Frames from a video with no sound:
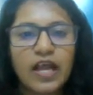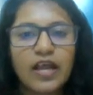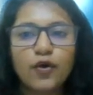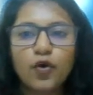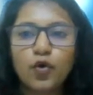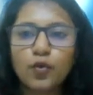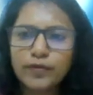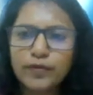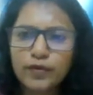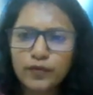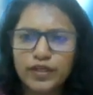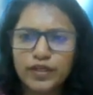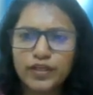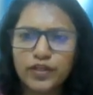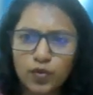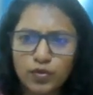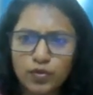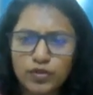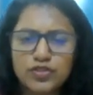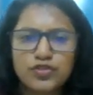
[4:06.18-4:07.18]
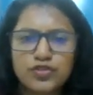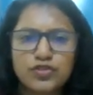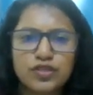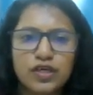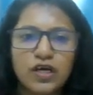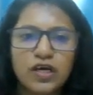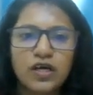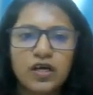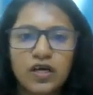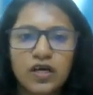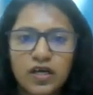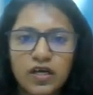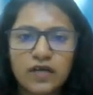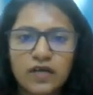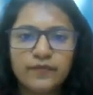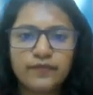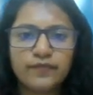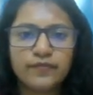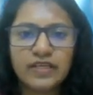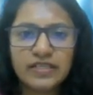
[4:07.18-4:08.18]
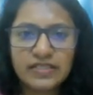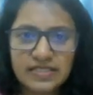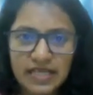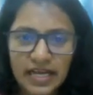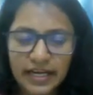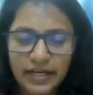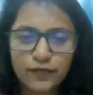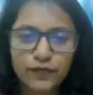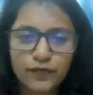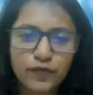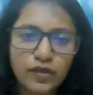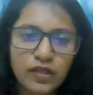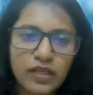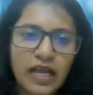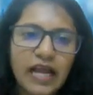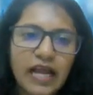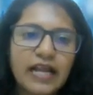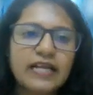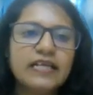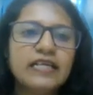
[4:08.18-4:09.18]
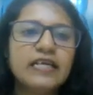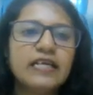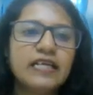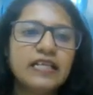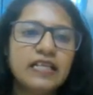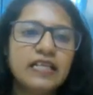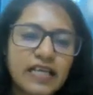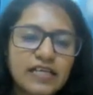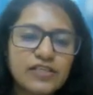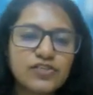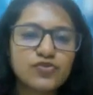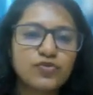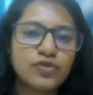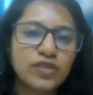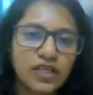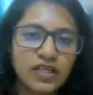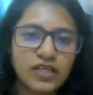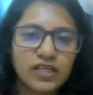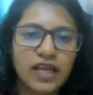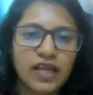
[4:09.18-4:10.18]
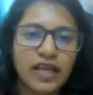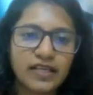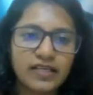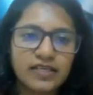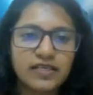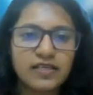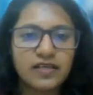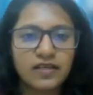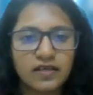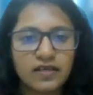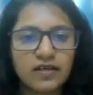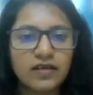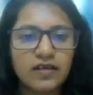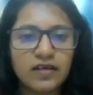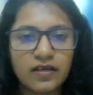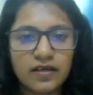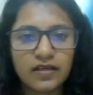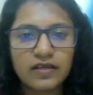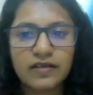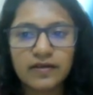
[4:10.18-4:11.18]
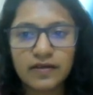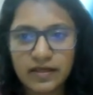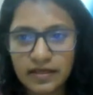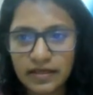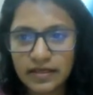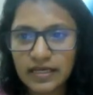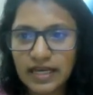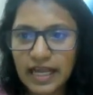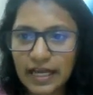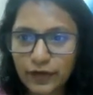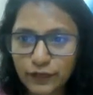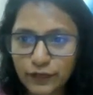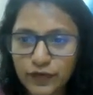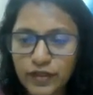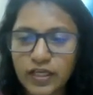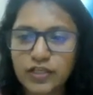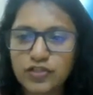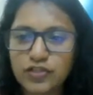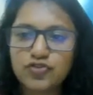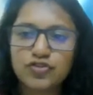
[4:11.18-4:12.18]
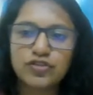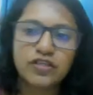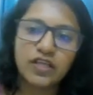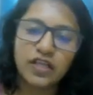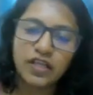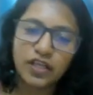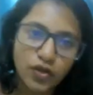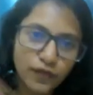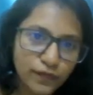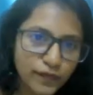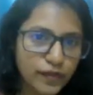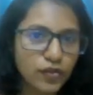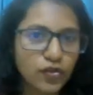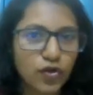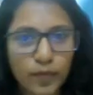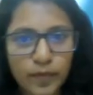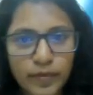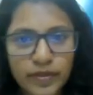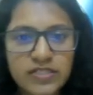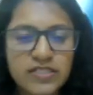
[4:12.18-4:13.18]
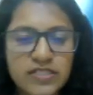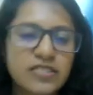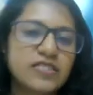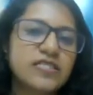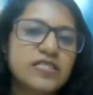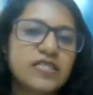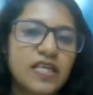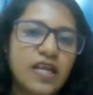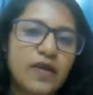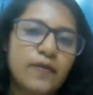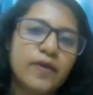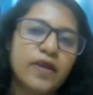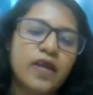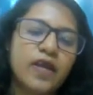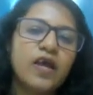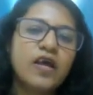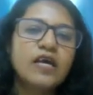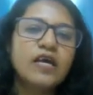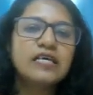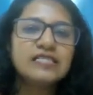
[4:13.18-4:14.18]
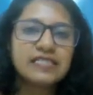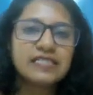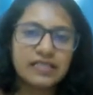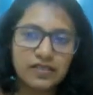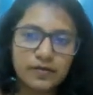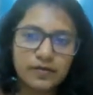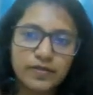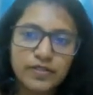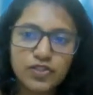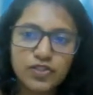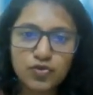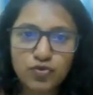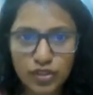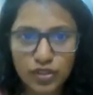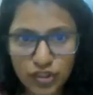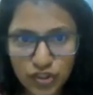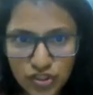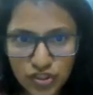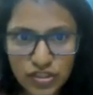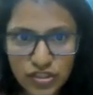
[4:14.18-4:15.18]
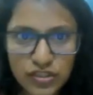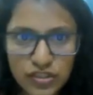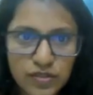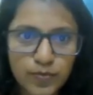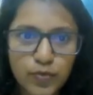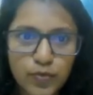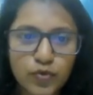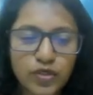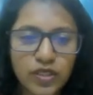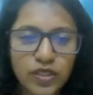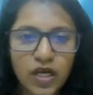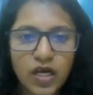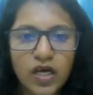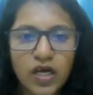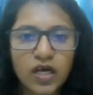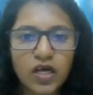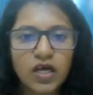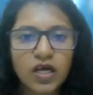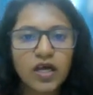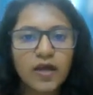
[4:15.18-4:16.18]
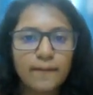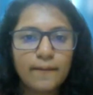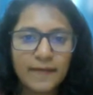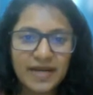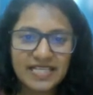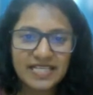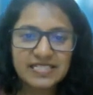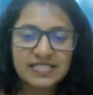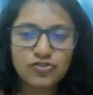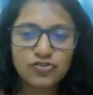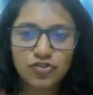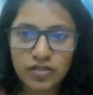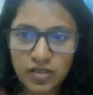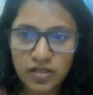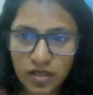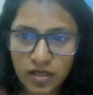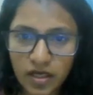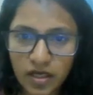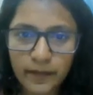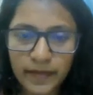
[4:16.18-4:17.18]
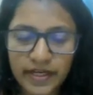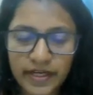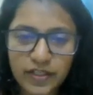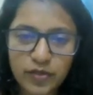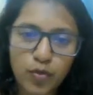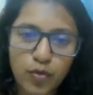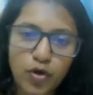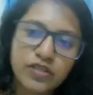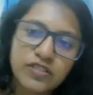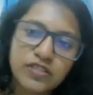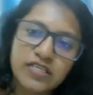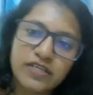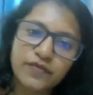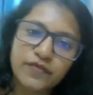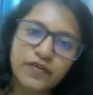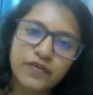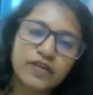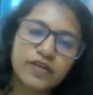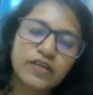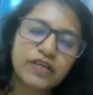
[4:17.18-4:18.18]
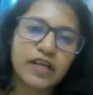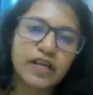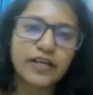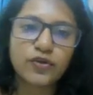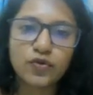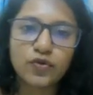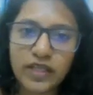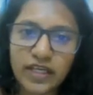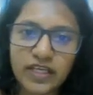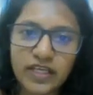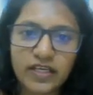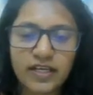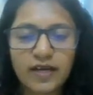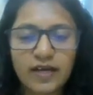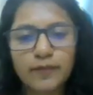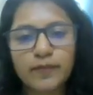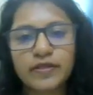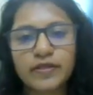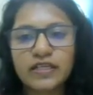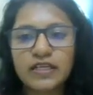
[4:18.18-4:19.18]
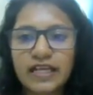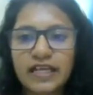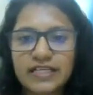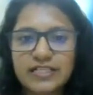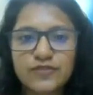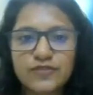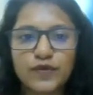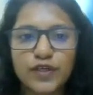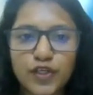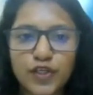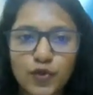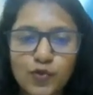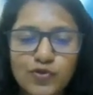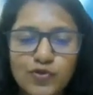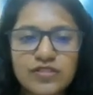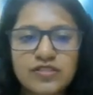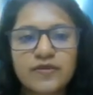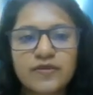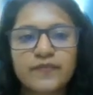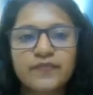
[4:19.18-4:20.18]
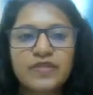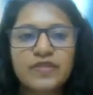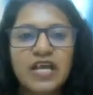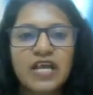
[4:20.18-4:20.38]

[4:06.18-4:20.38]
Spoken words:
I hope the video was insightful, and in case you need any clarification in any of the topics in CMA syllabus, you can just put a message in the comment box and we will try to take it up in the next videos.